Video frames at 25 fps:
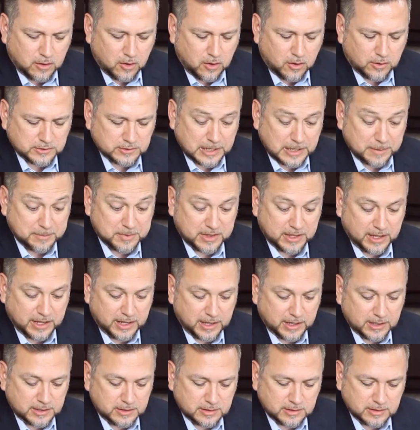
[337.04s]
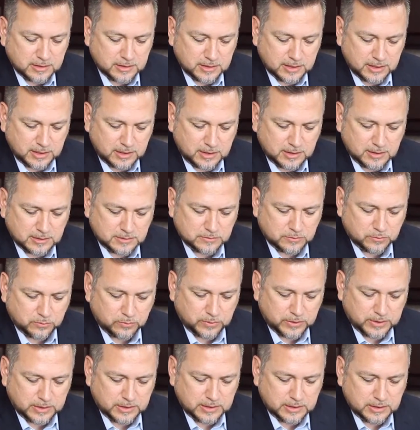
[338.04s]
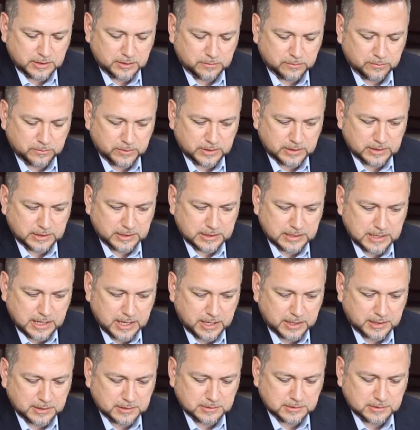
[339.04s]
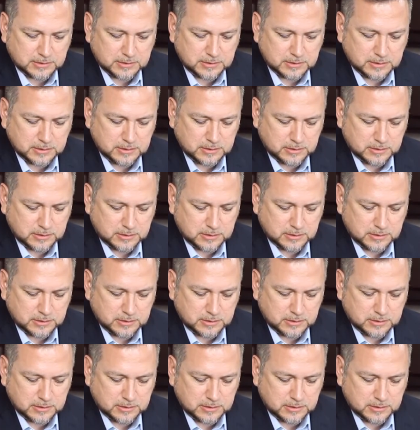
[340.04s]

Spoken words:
on top of the head, is really, really nice.